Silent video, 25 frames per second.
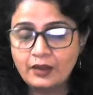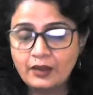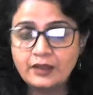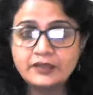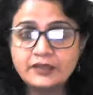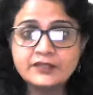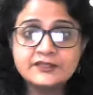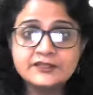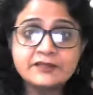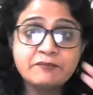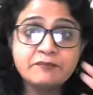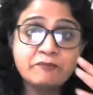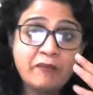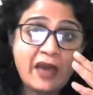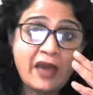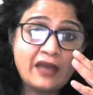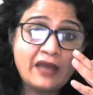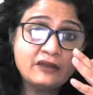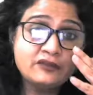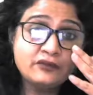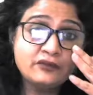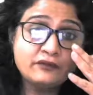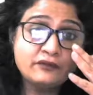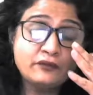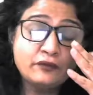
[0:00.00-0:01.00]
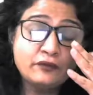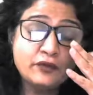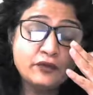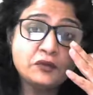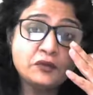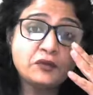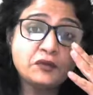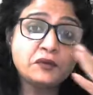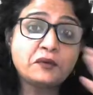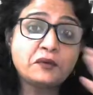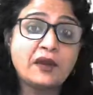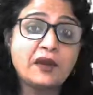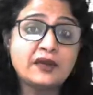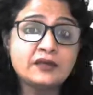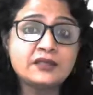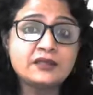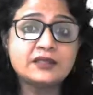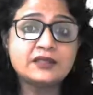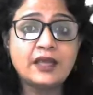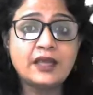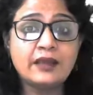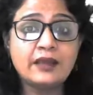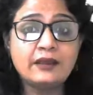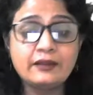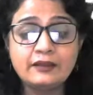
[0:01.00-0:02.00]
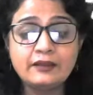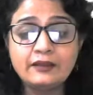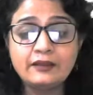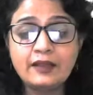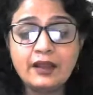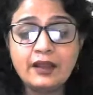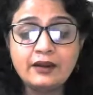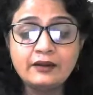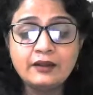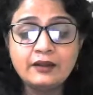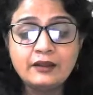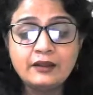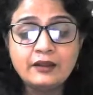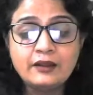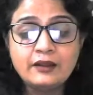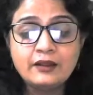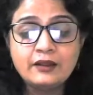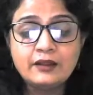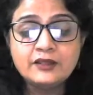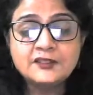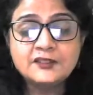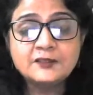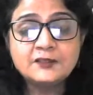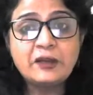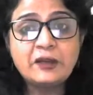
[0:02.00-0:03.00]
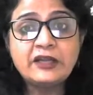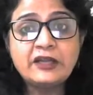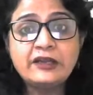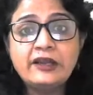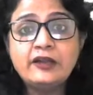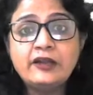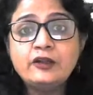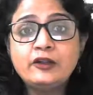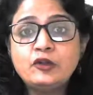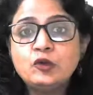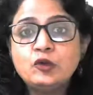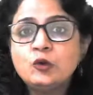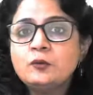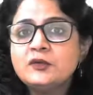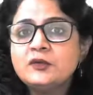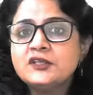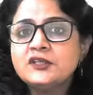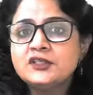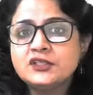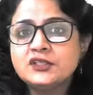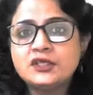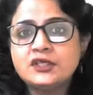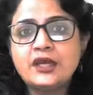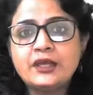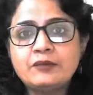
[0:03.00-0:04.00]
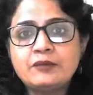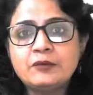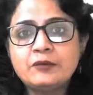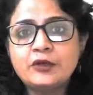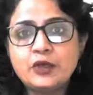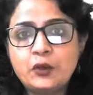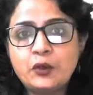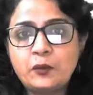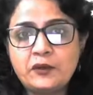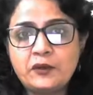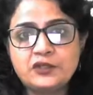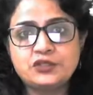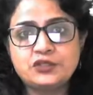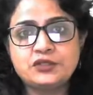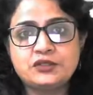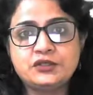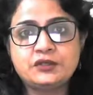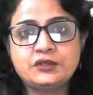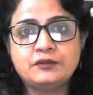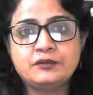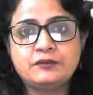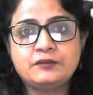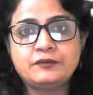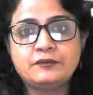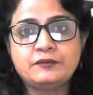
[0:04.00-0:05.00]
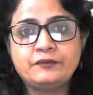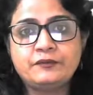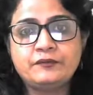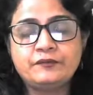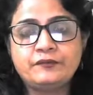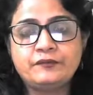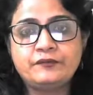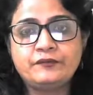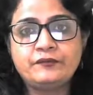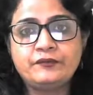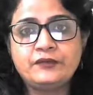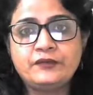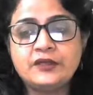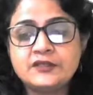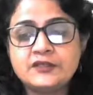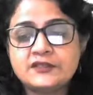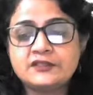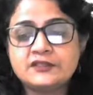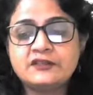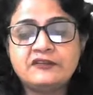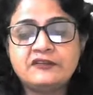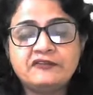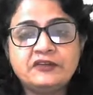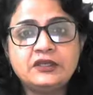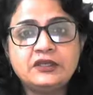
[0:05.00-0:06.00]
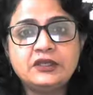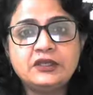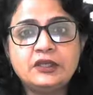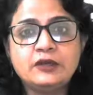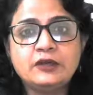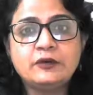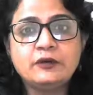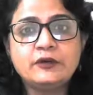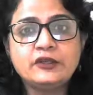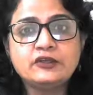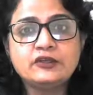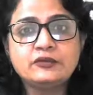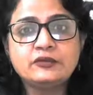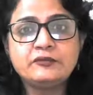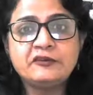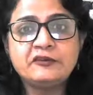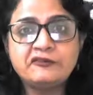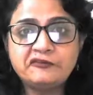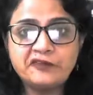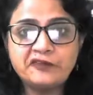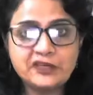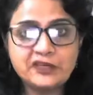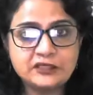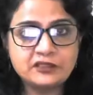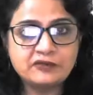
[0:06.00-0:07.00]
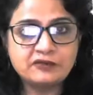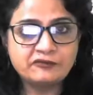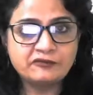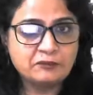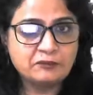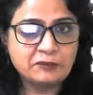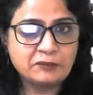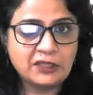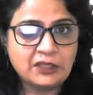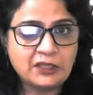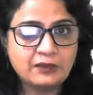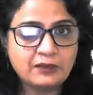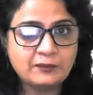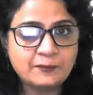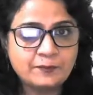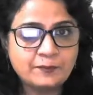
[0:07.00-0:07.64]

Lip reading: it is imperative for you to understand that spending too much time on a question is definitely going to be fatal for me.